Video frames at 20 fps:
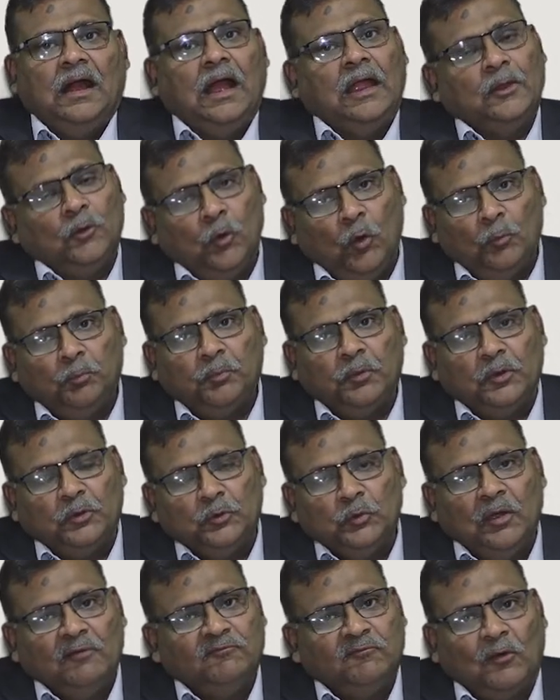I hope
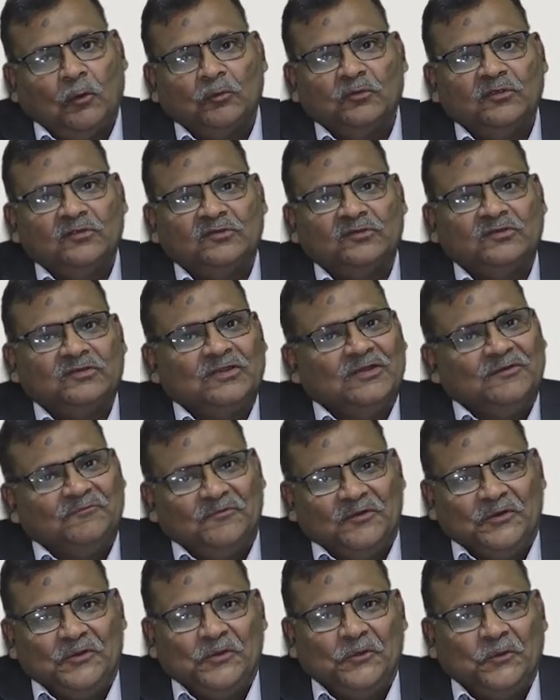you have found this
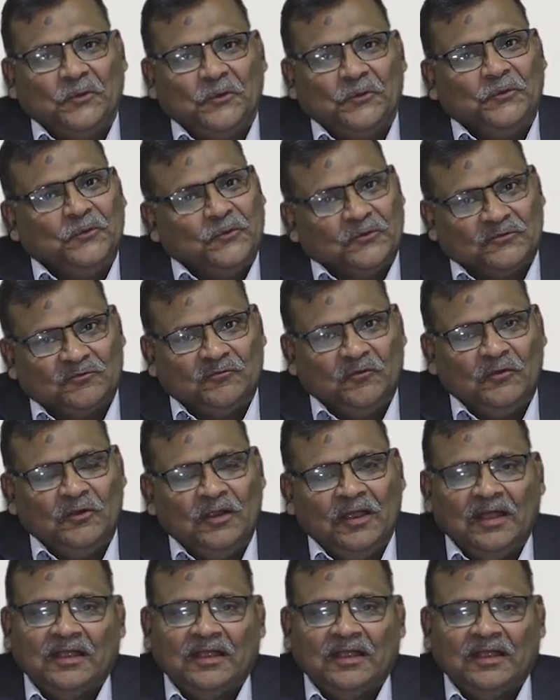video useful.